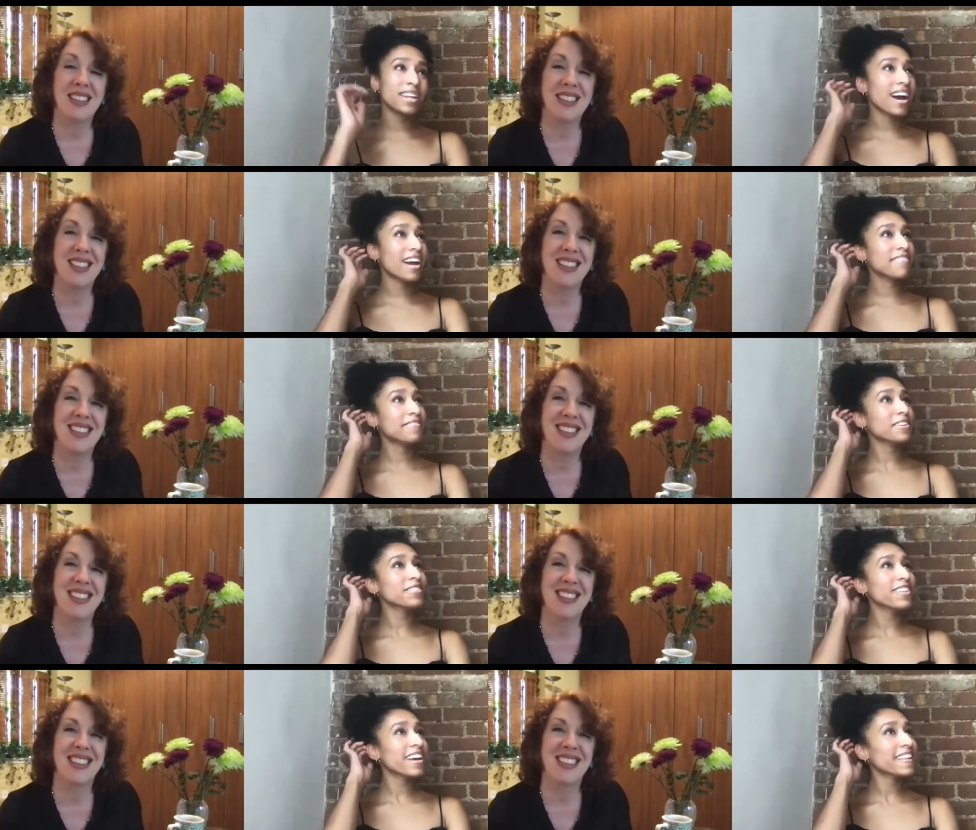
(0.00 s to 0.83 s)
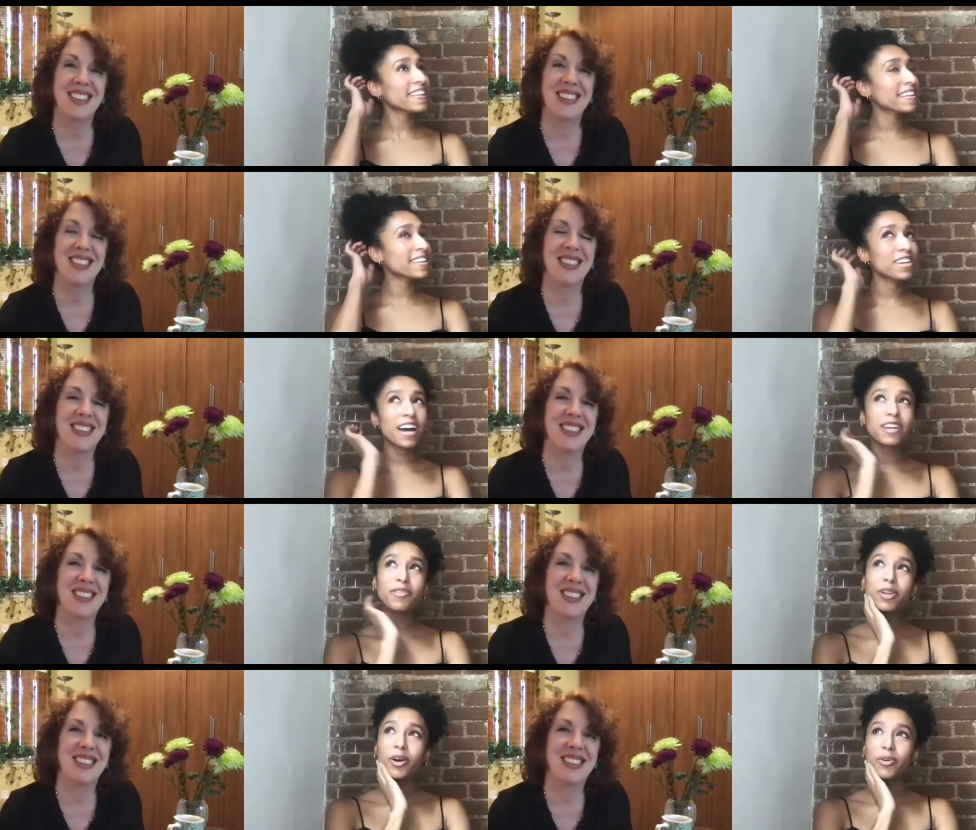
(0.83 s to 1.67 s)
Speaker 1: I feel like, I
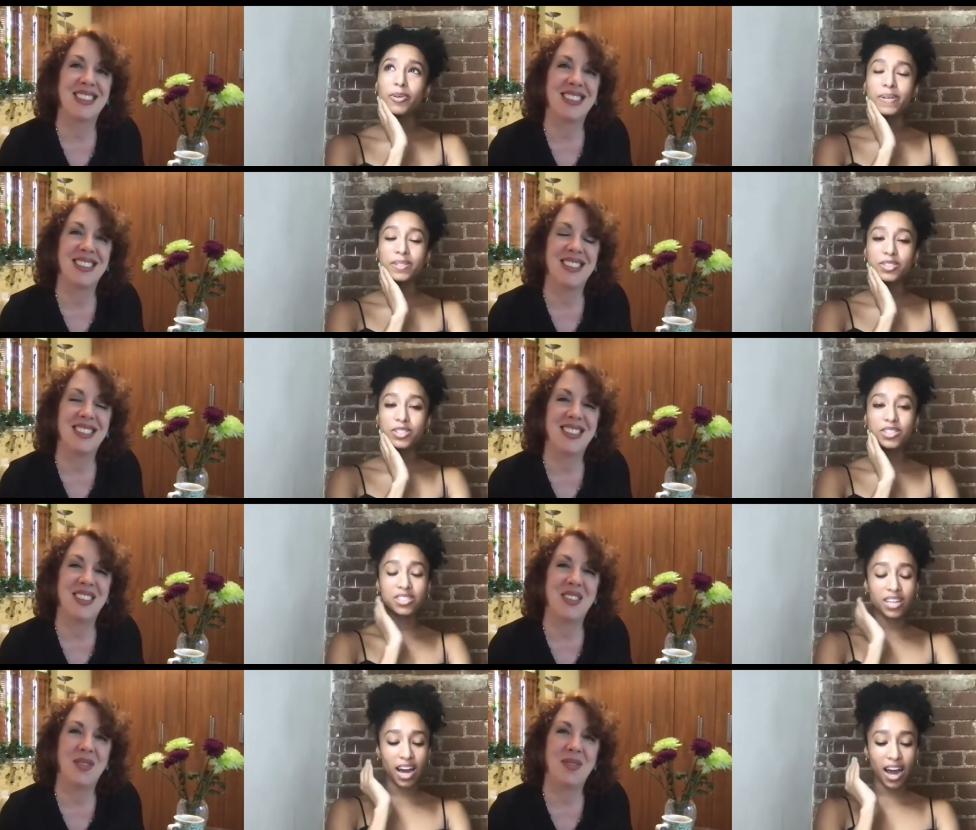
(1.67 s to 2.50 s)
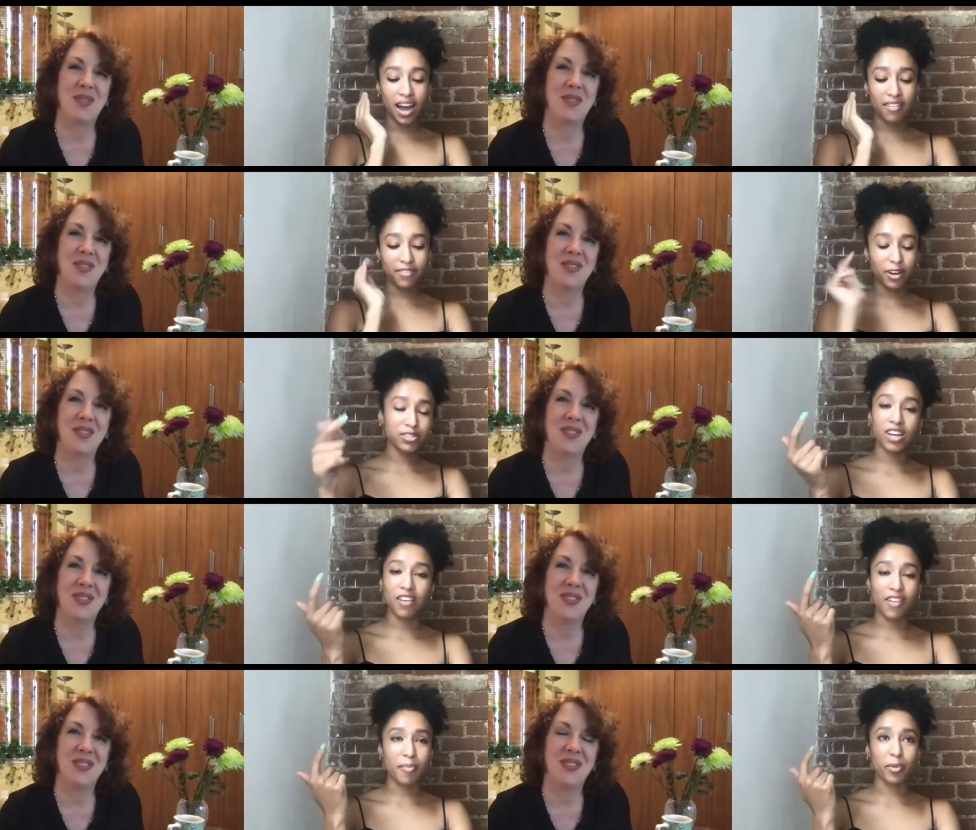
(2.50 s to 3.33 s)
don't know, it just, first
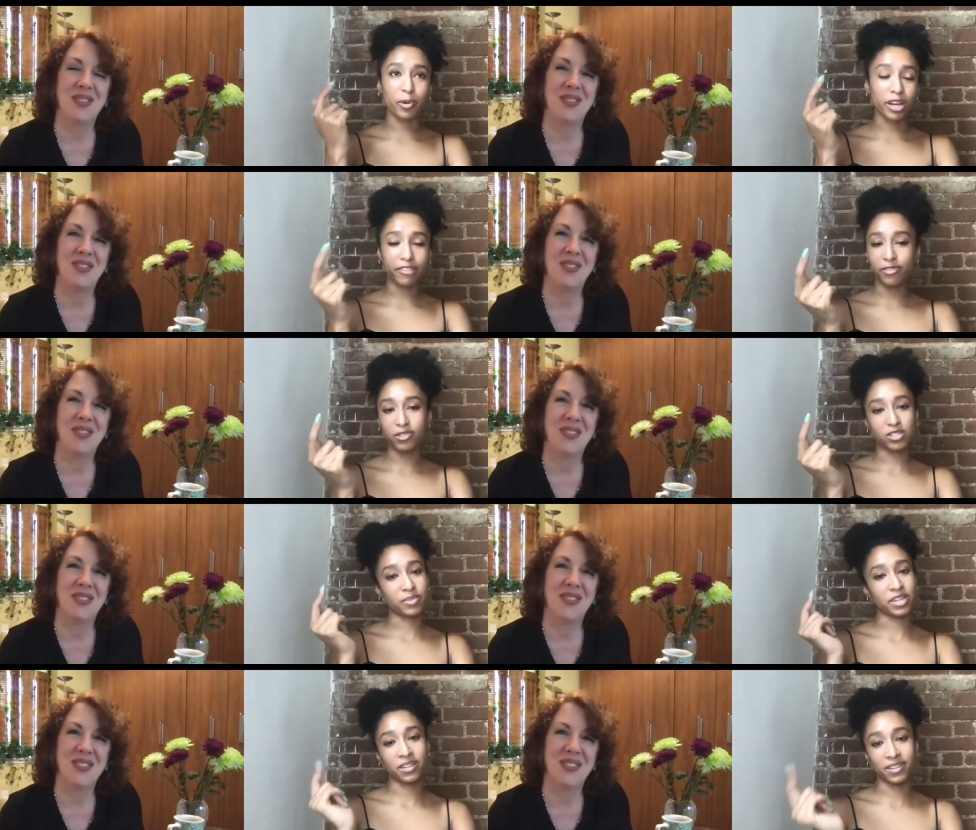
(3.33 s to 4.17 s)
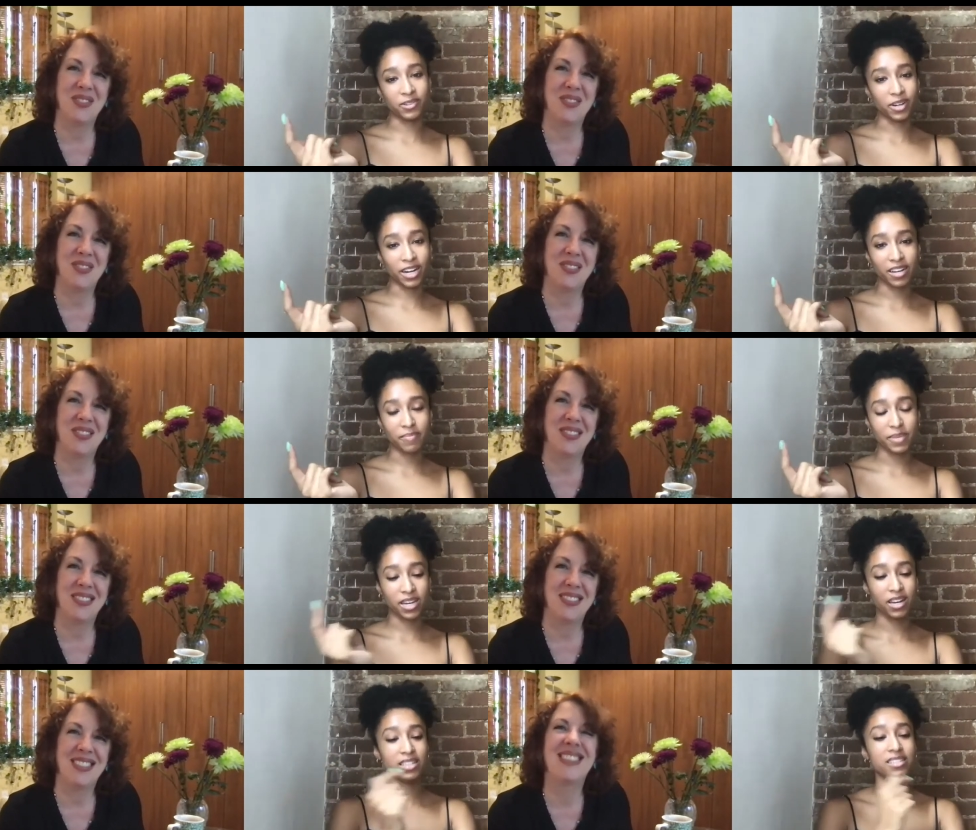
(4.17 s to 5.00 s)
off, I'm grateful to be in New York
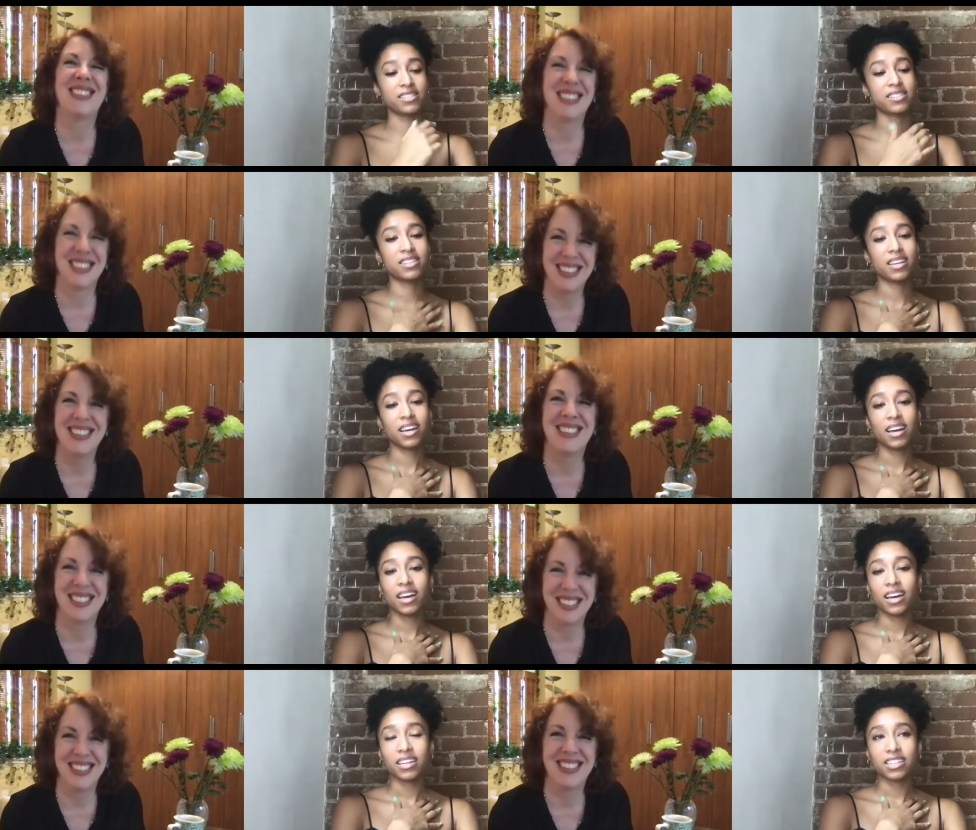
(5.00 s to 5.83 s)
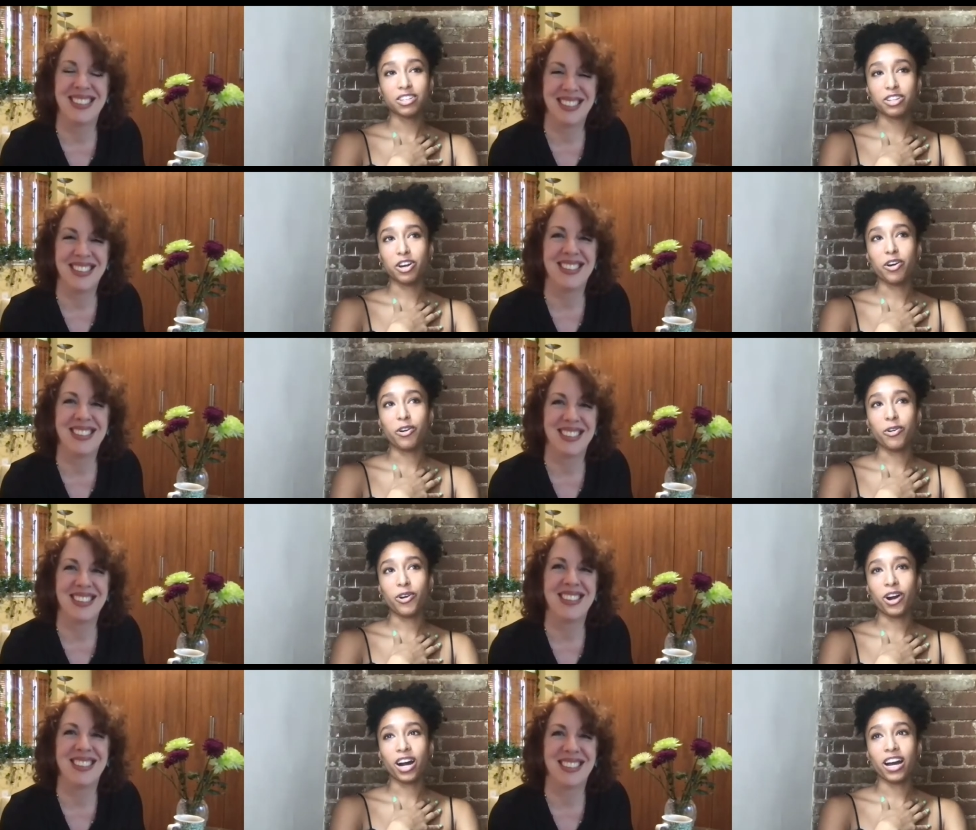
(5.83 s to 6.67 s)
because, you
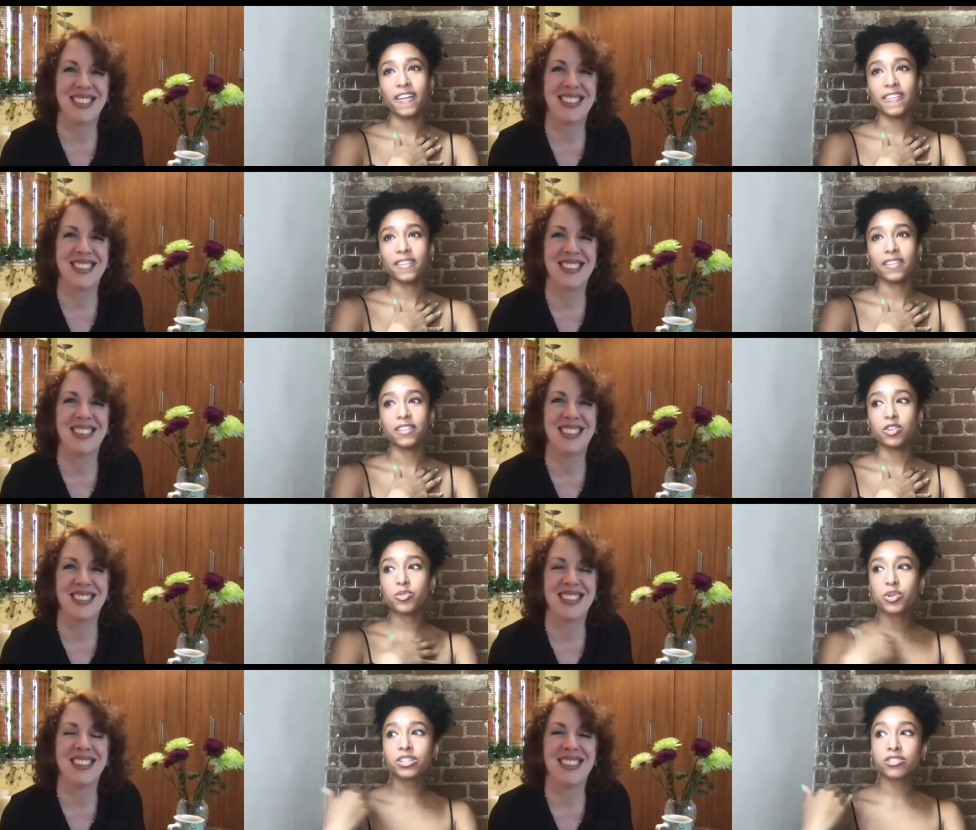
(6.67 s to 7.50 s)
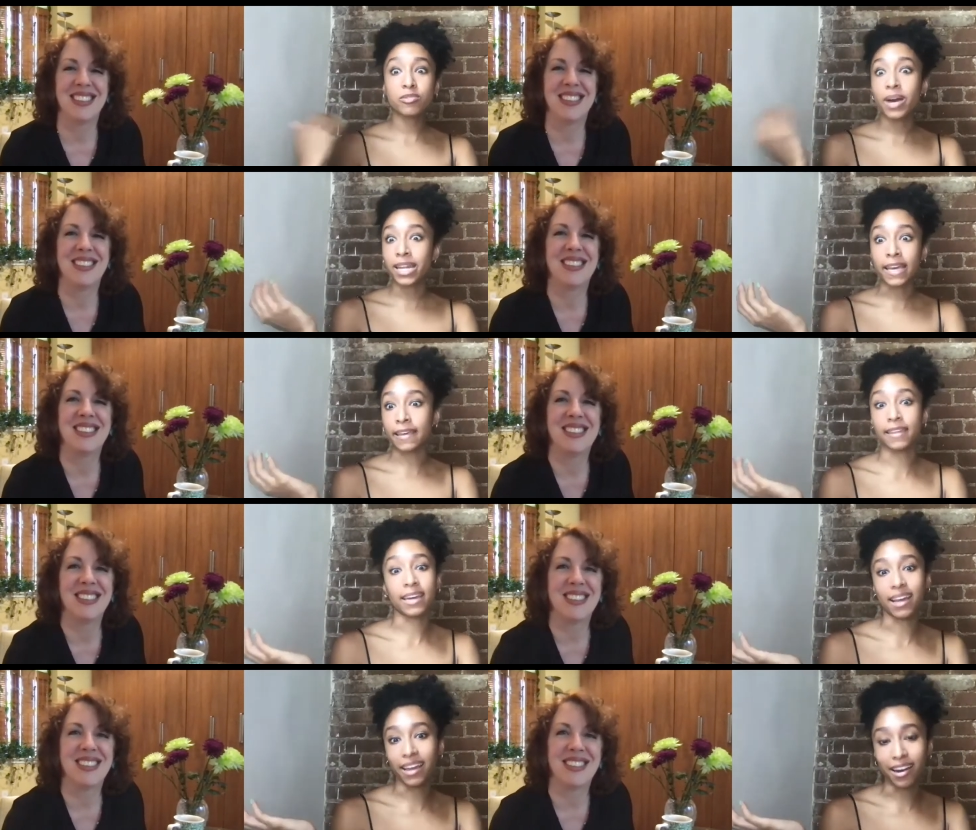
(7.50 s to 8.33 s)
know, you can do
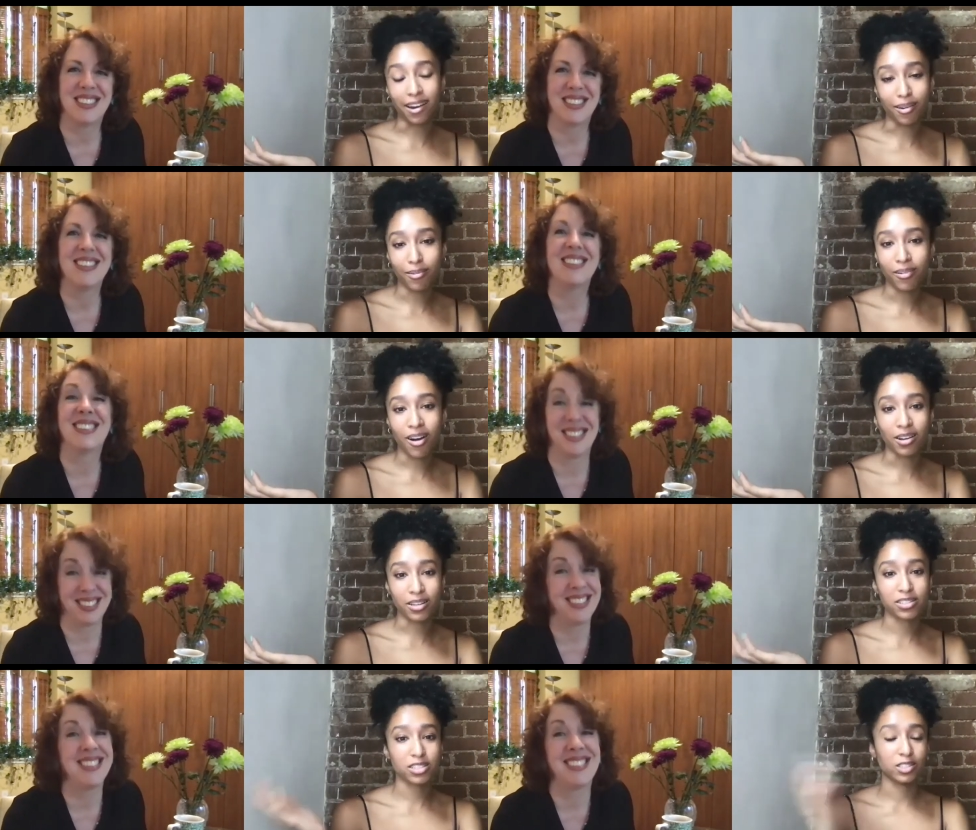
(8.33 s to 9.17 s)
anything here, honestly.